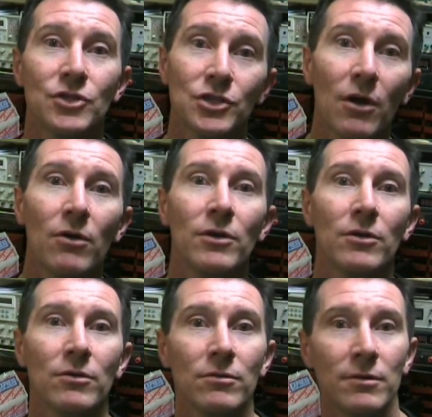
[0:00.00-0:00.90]
show
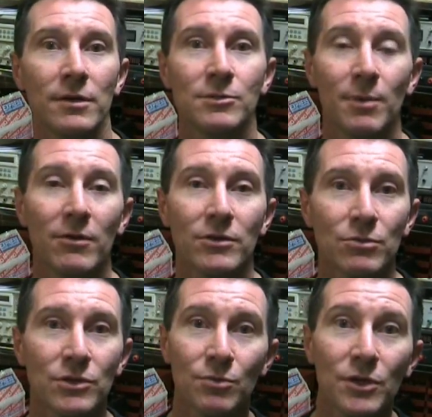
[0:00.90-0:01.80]
your
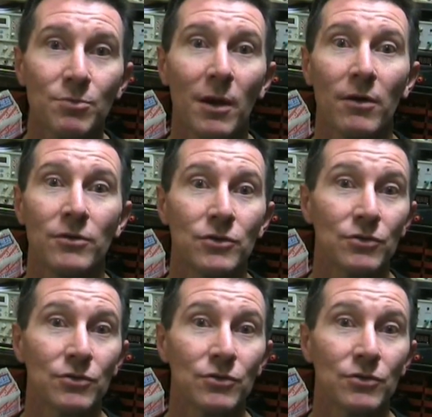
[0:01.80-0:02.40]
experience with switch modes.